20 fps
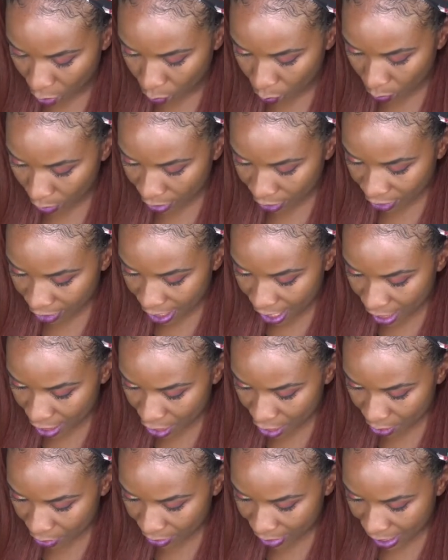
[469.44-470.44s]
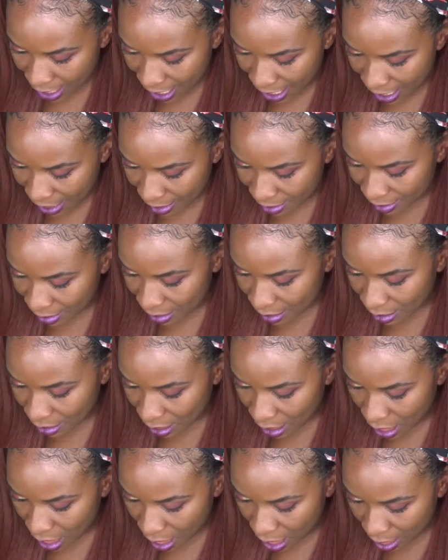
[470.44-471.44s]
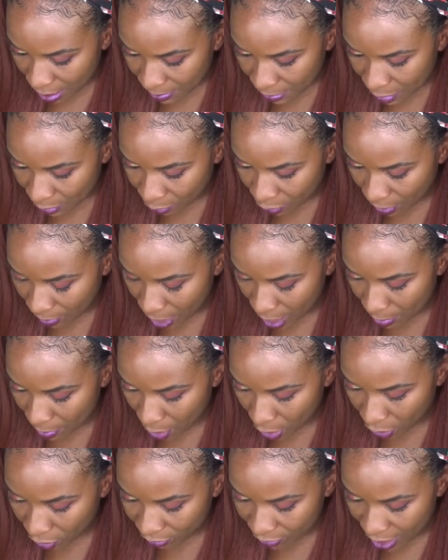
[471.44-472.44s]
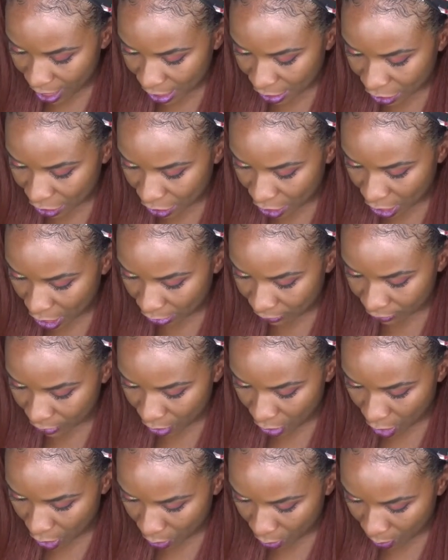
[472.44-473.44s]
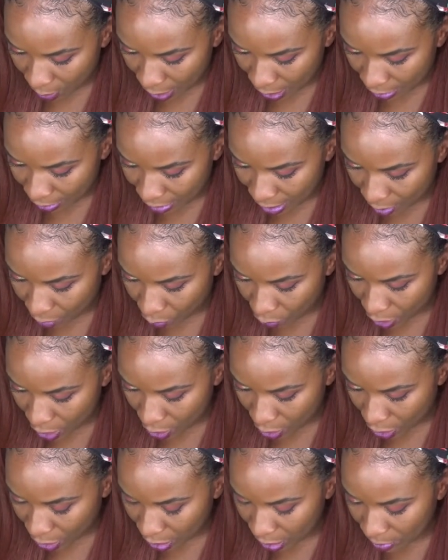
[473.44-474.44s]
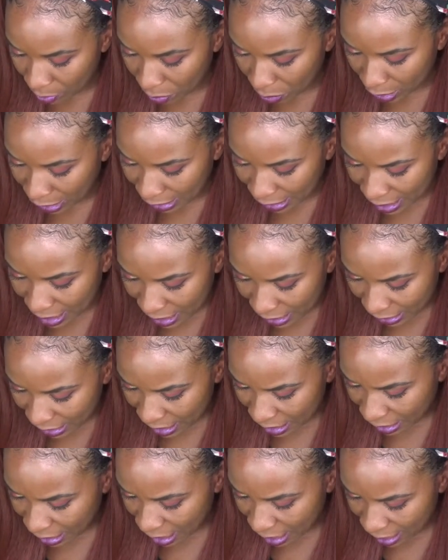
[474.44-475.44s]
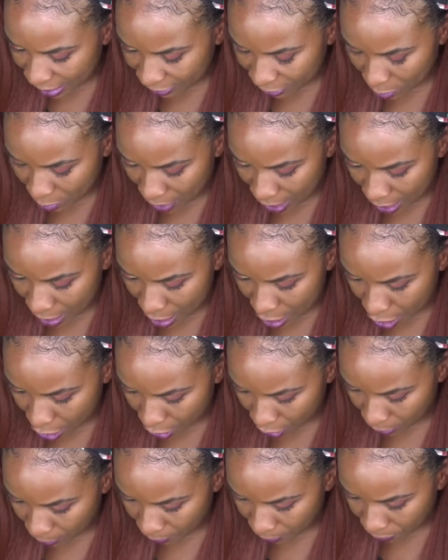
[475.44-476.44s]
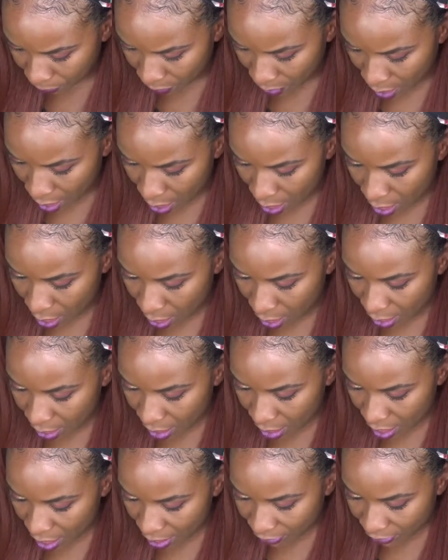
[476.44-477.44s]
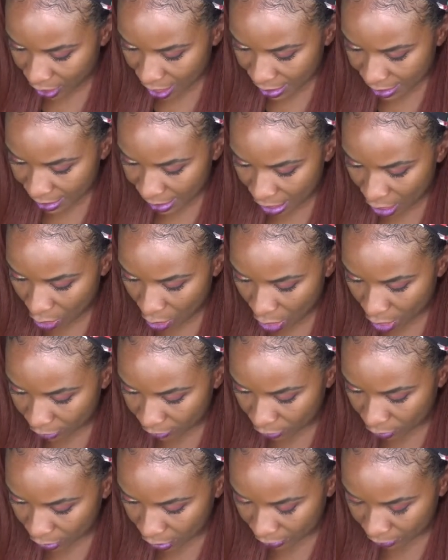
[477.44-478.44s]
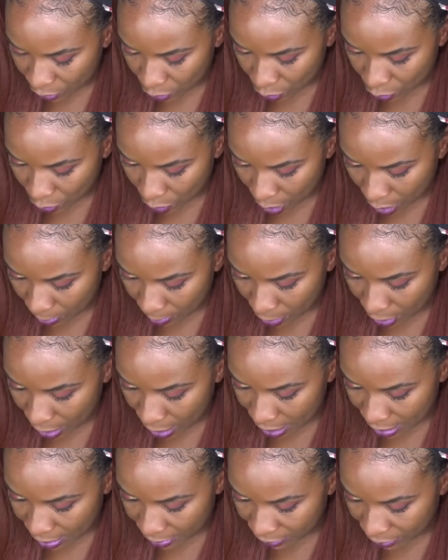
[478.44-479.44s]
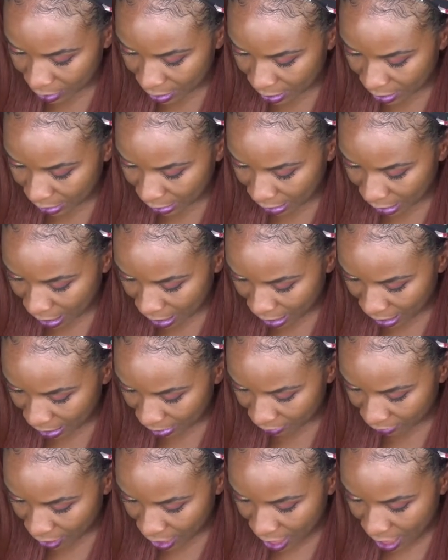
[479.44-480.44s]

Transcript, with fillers: We thank you that this comes from a motivation of knowing that we are completely loved by you. Give us a heart full of joy because of this love